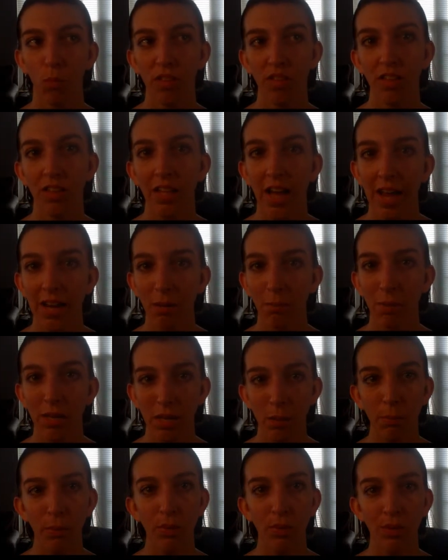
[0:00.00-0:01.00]
a lot of
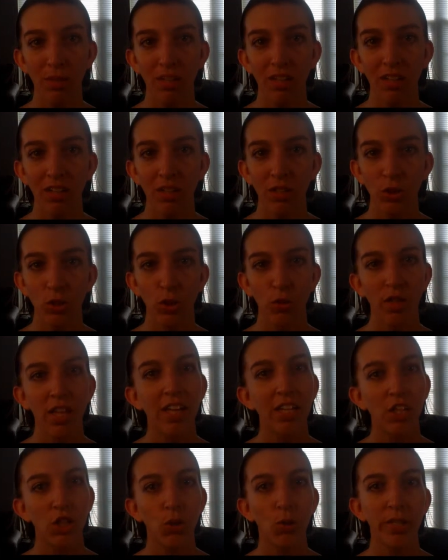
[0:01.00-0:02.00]
people, so
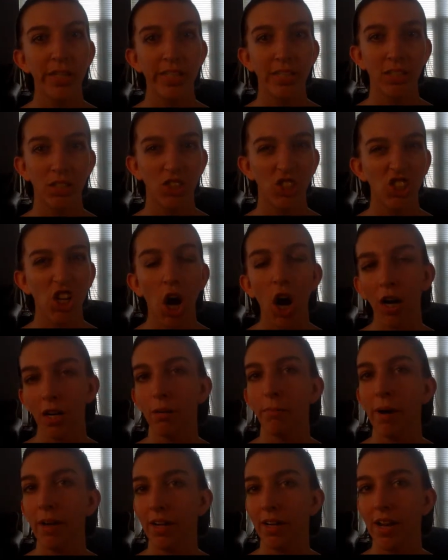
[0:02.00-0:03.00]
then you can talk
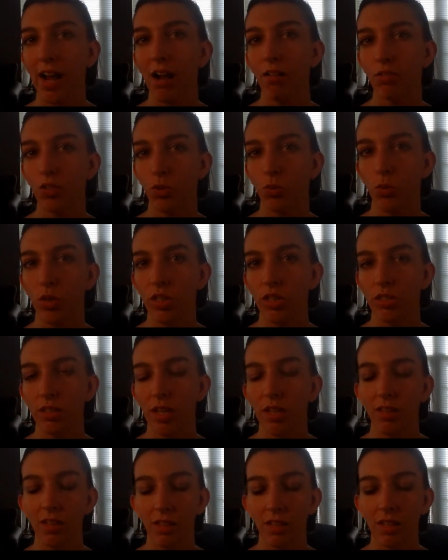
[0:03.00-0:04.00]
about it afterwards.
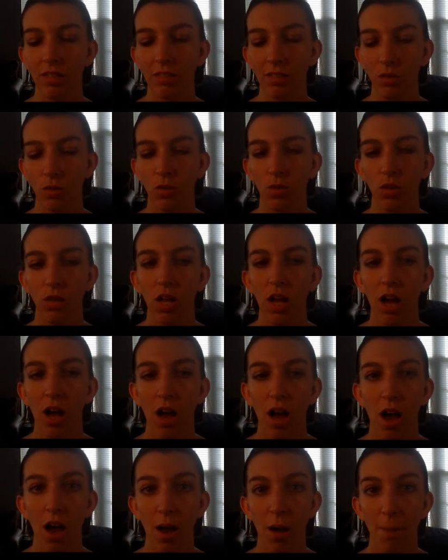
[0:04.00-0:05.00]
I think that's cool.
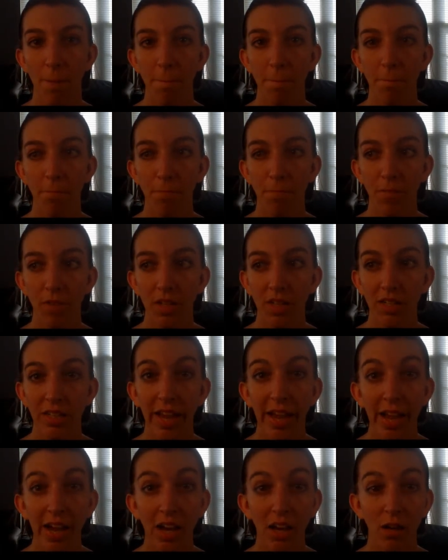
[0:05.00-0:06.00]

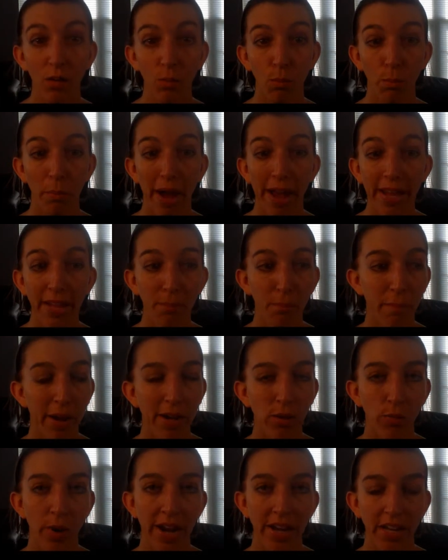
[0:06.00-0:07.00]
Yeah,
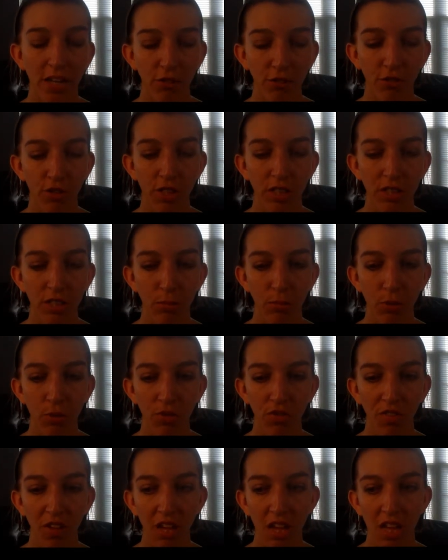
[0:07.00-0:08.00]
my rating for this
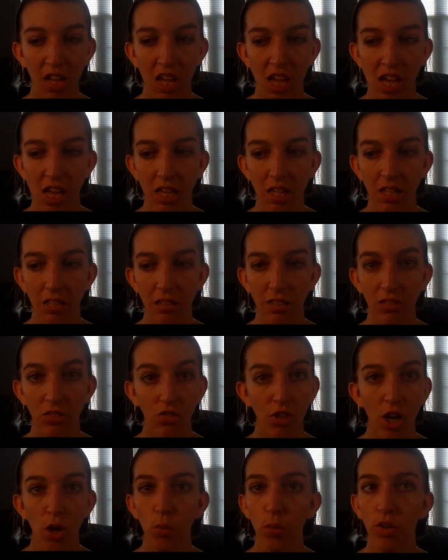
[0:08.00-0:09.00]
movie is
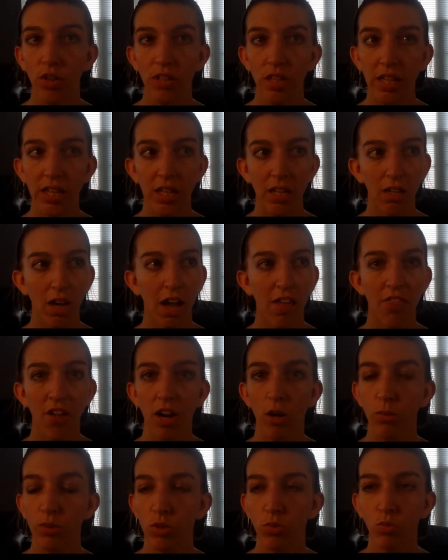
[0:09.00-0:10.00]
noteworthy. I
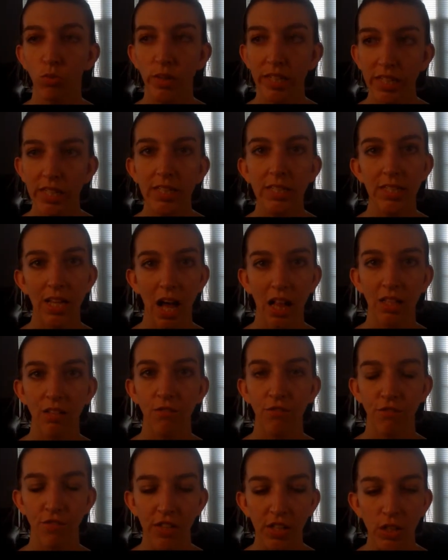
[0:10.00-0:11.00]
thought it was a really
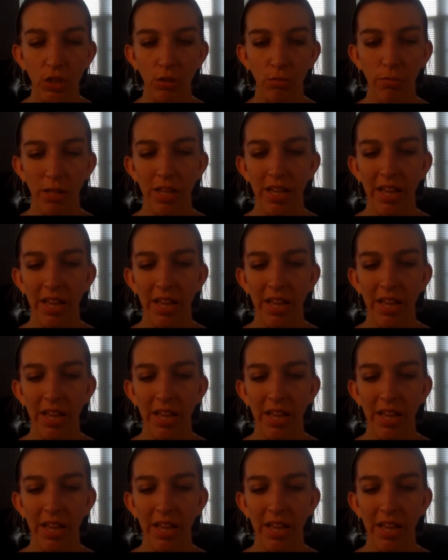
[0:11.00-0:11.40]
solid film.